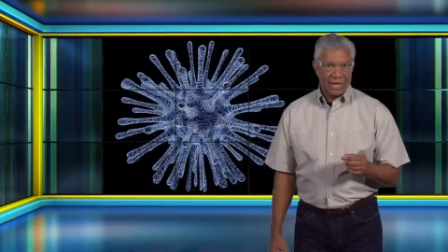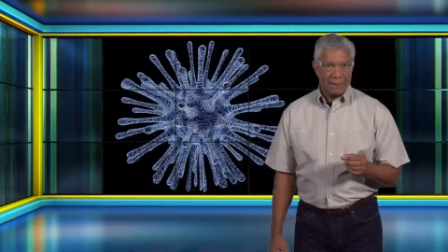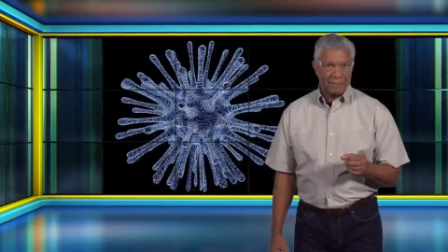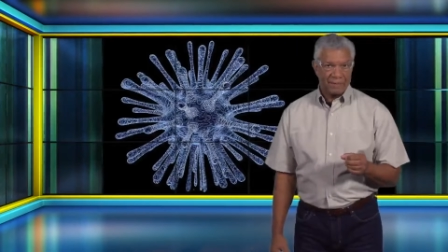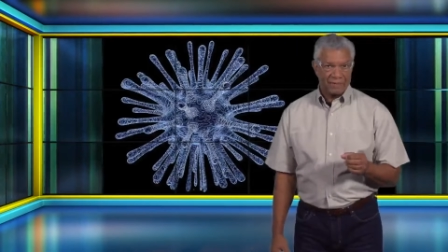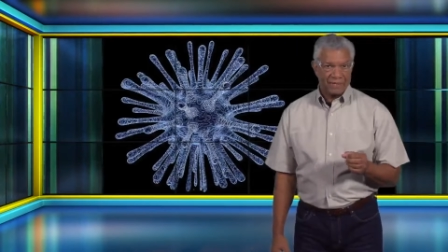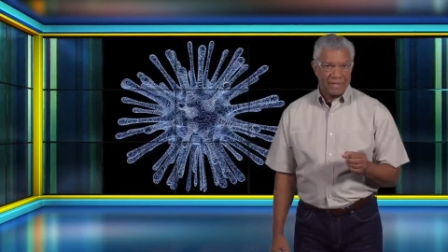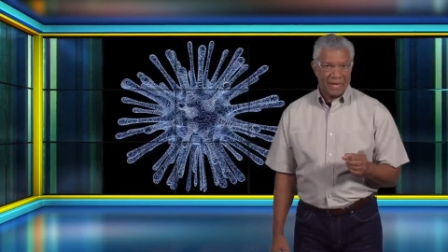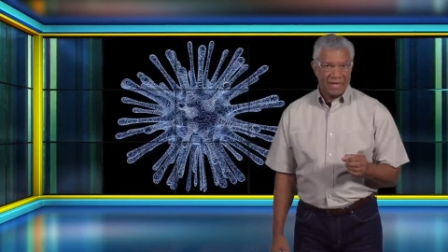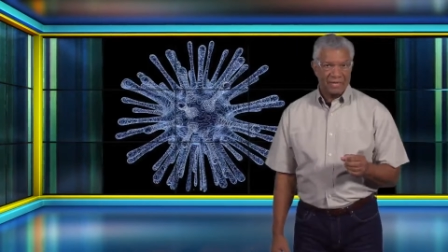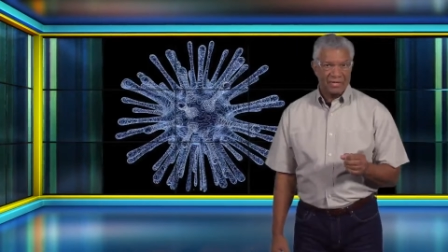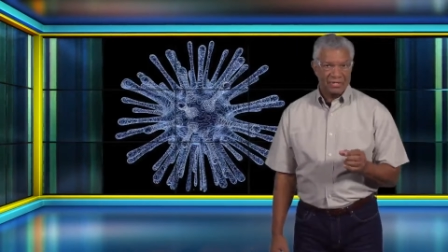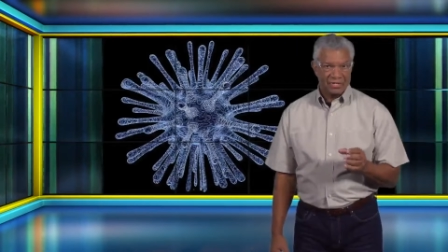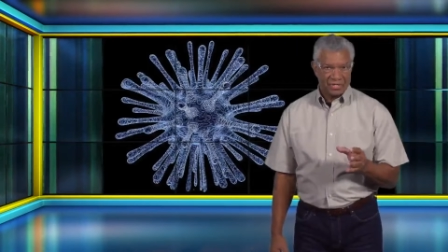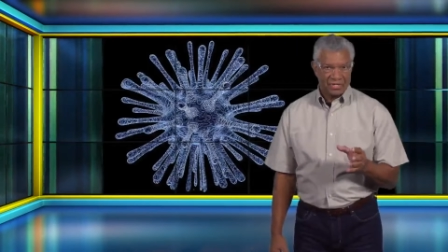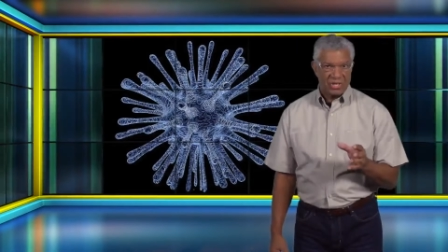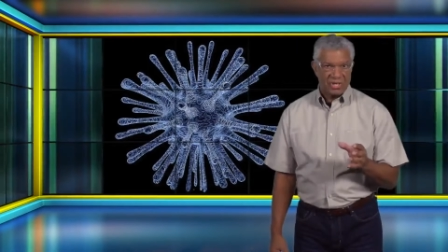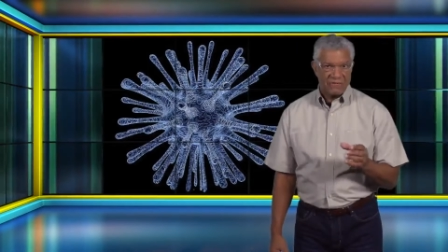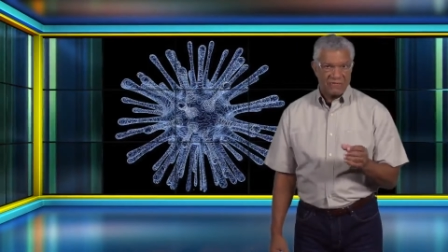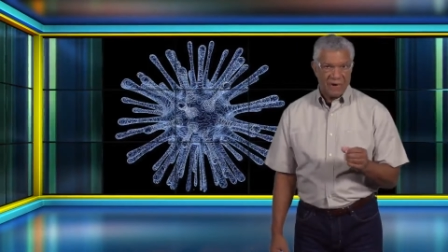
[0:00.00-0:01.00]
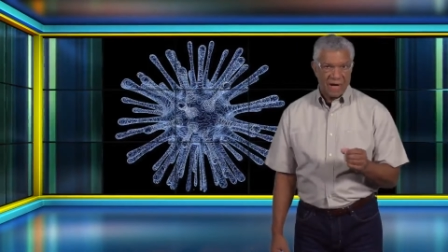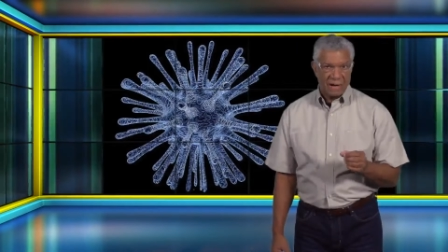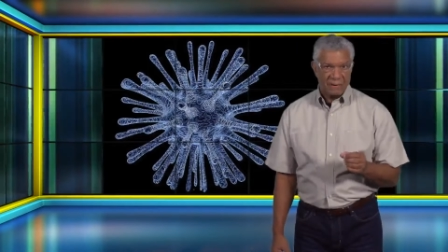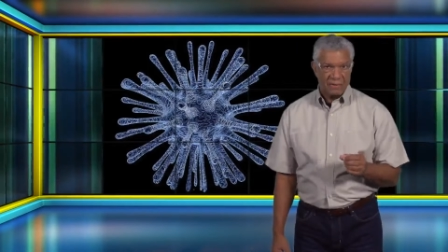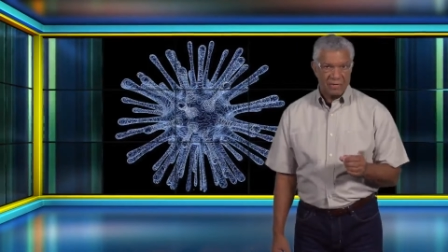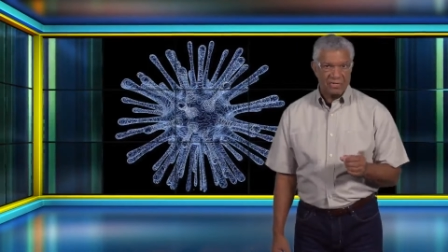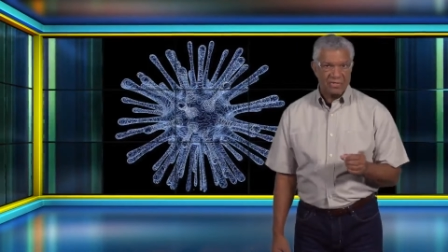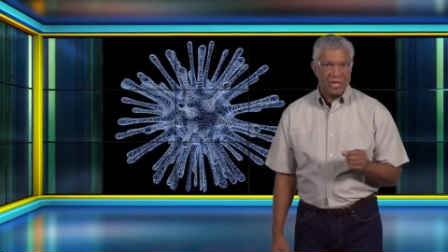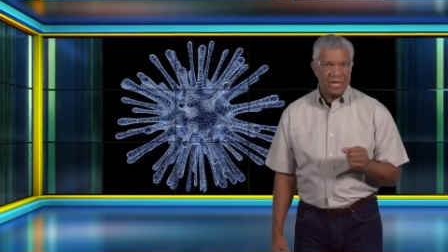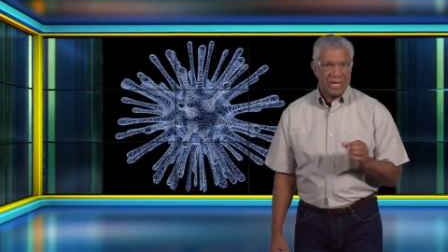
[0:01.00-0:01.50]
hepatitis C
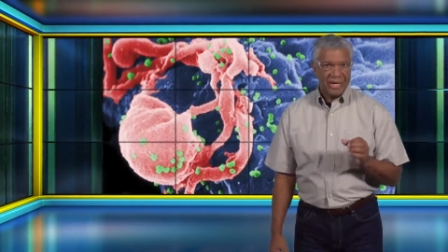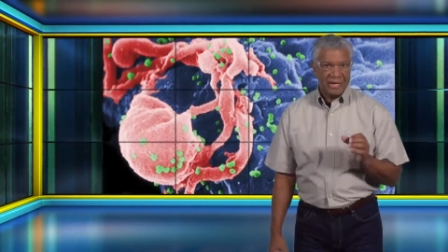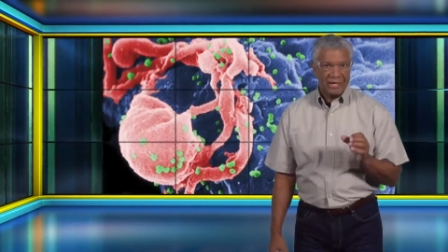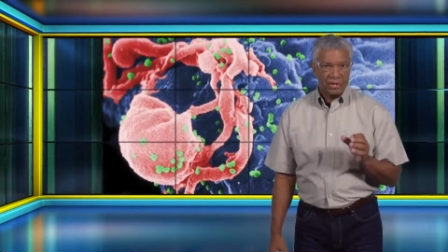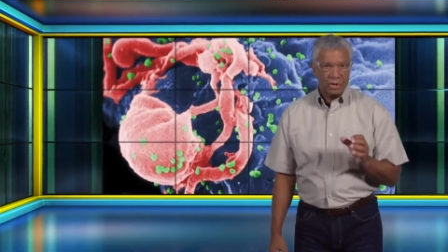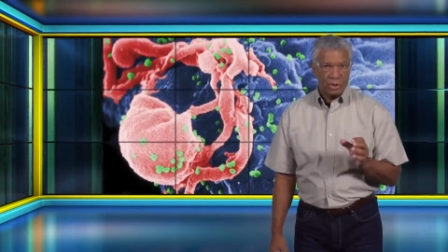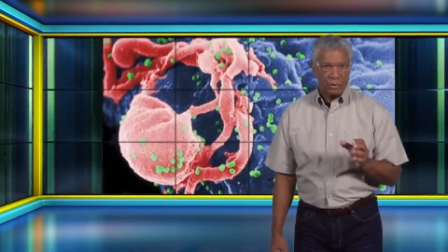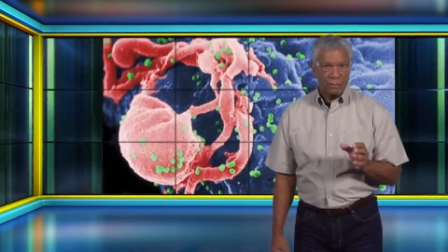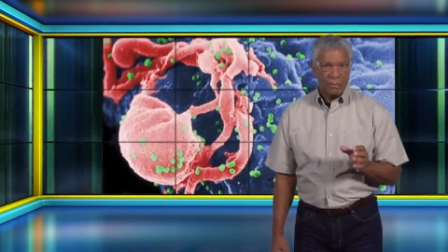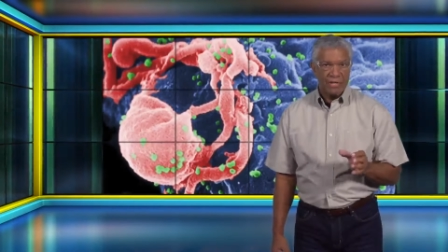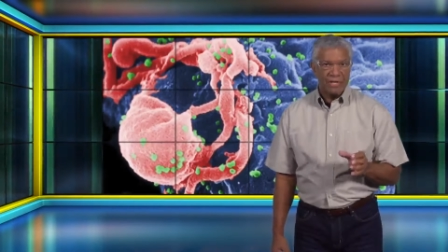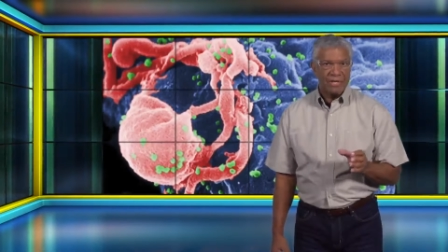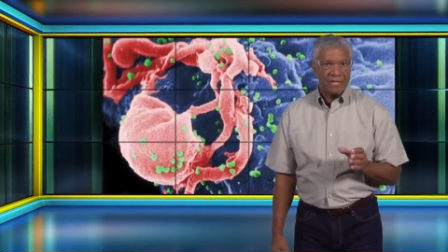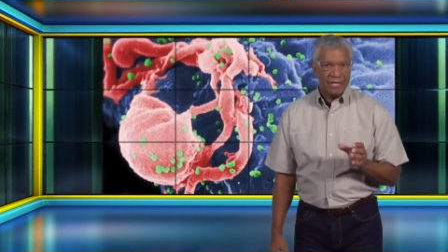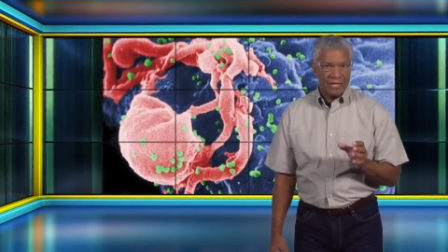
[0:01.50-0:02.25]
virus, and human